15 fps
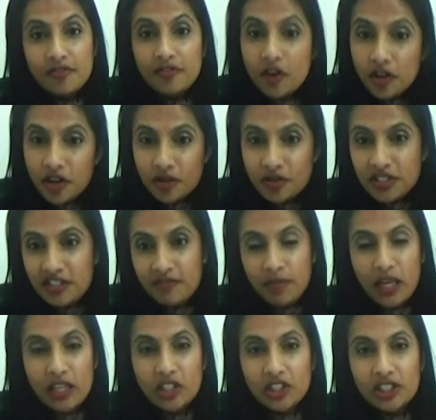photos of
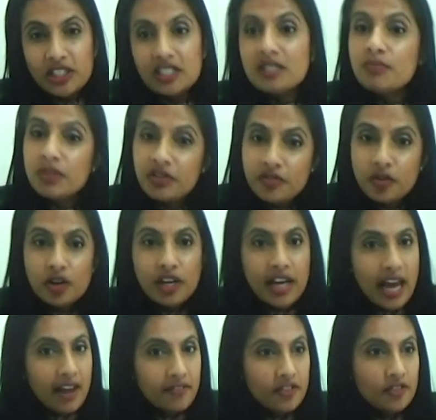patients, before and
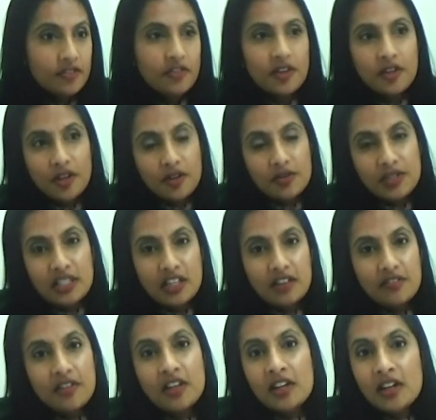after photos
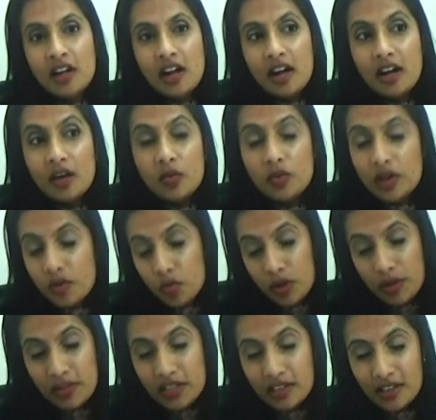of
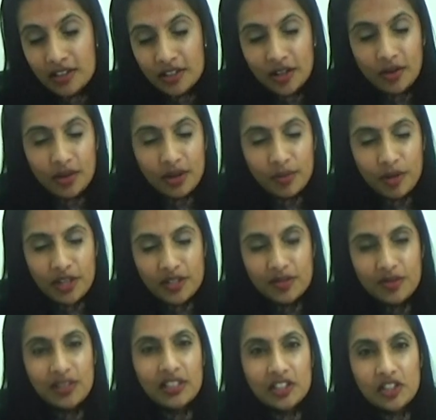women undergoing breast
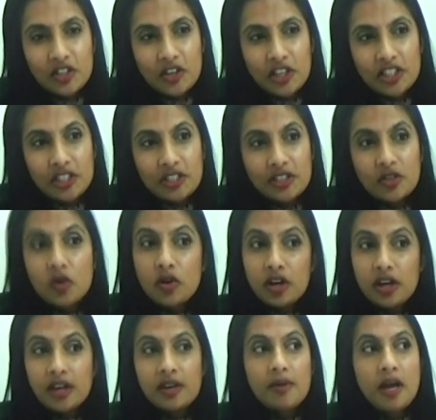reconstruction,
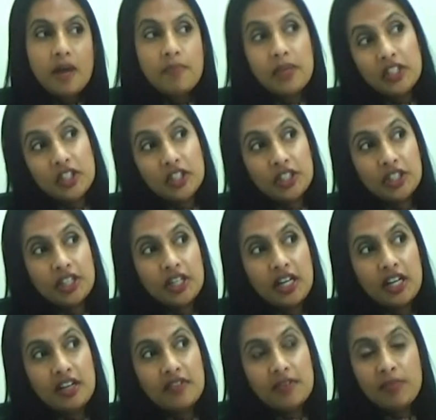or a picture
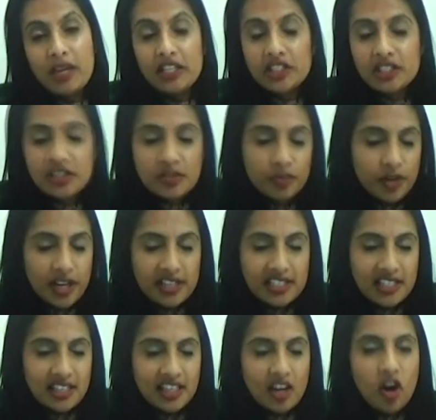of a patient's
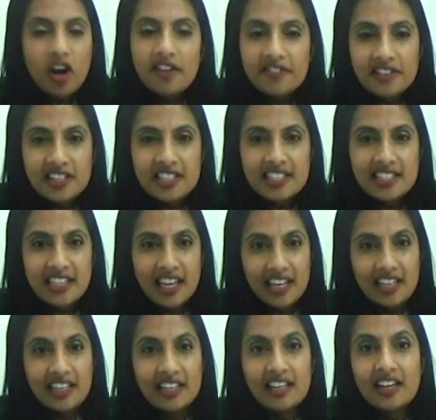breast in the office
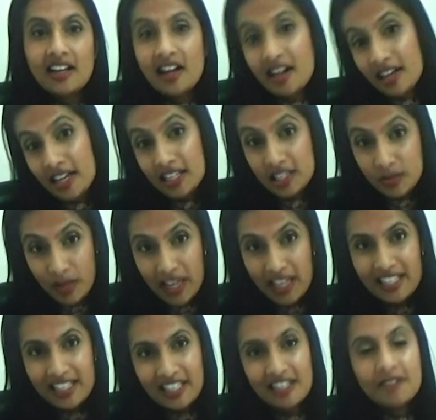getting
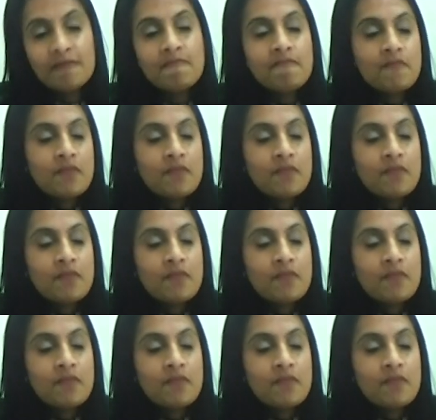expanded